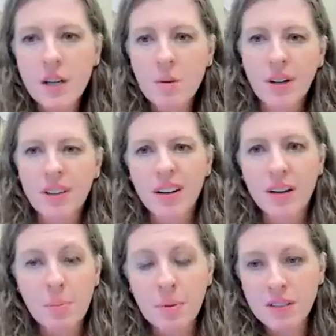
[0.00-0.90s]
I bring that
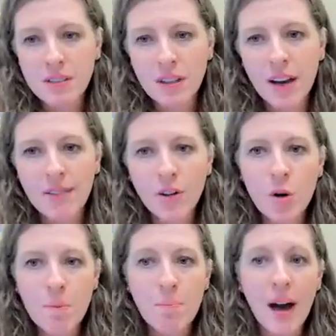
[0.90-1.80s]
up is kind of
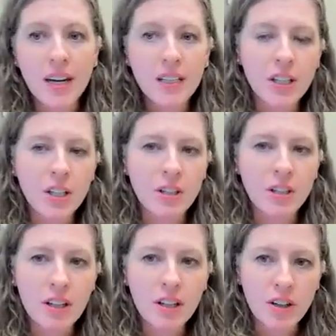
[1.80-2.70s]
going back to
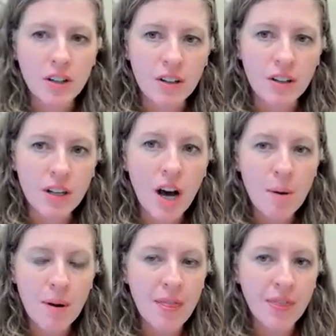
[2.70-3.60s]
your
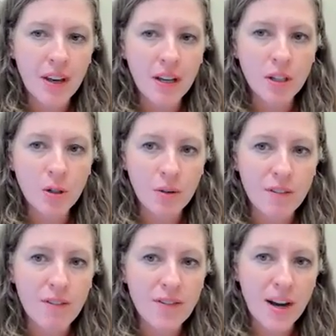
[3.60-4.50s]
comment that
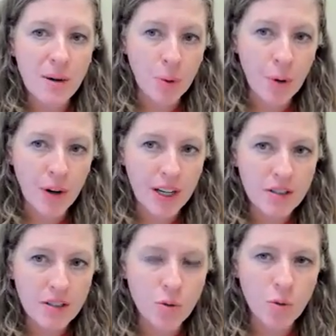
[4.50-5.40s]
uterine
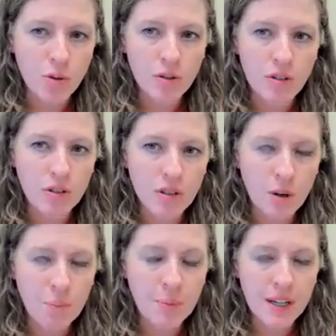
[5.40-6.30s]
fibroids,
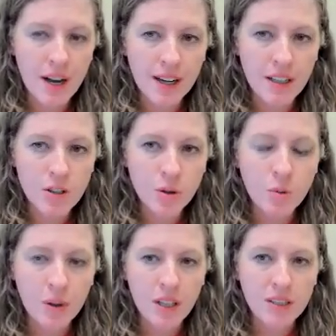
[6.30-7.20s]
benign
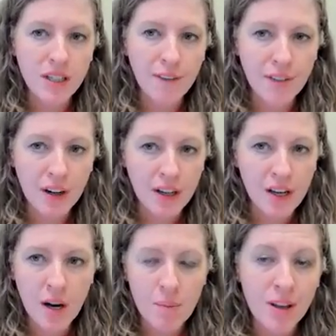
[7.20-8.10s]
tumors are very
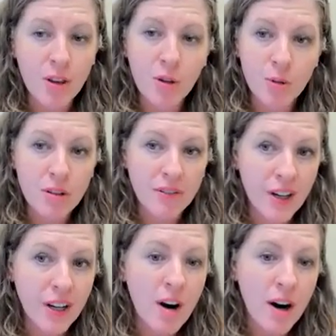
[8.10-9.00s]
common. And those are
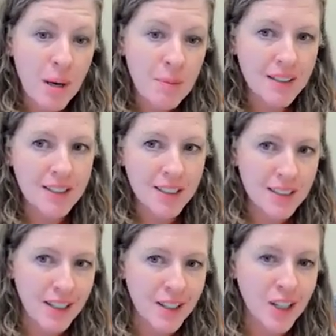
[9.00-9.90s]
very commonly
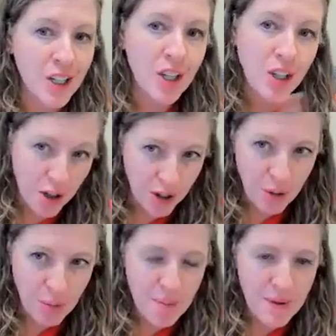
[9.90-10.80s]
seen in
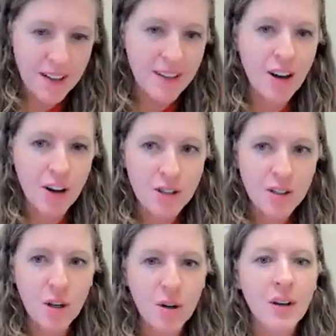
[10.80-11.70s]
younger women
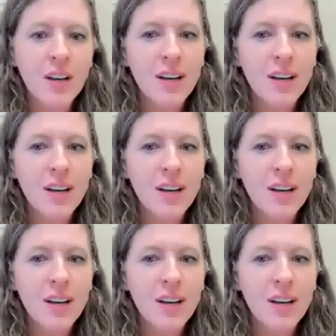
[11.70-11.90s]
also.